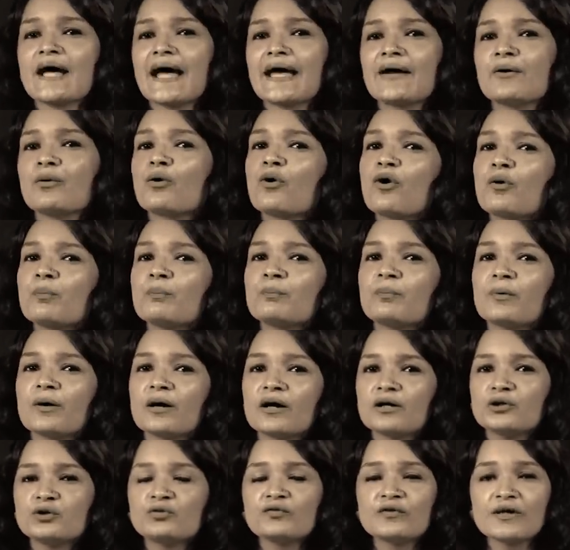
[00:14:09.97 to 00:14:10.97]
I hope
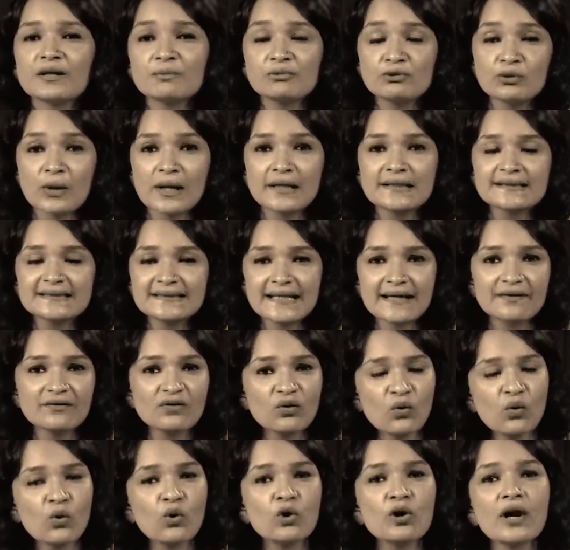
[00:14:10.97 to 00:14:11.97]
you were able to understand
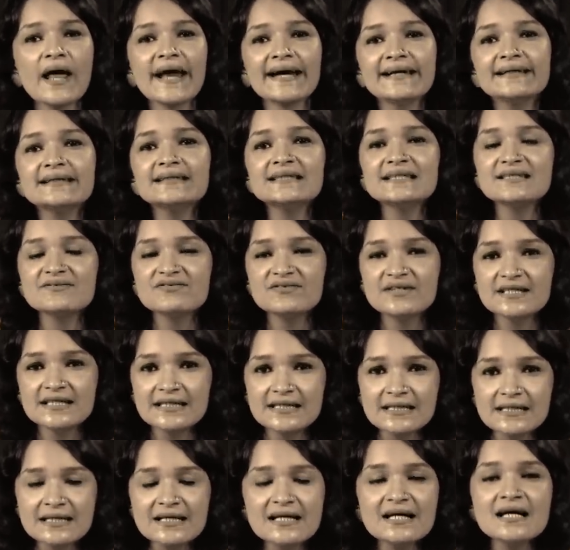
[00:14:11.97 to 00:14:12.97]
the whole
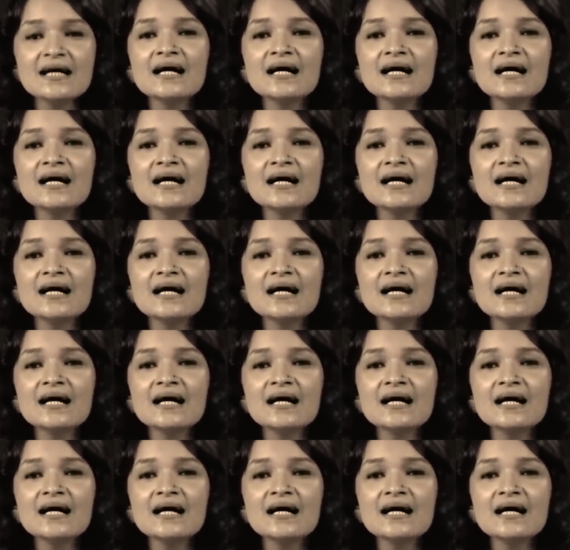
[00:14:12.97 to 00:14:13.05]
NDTV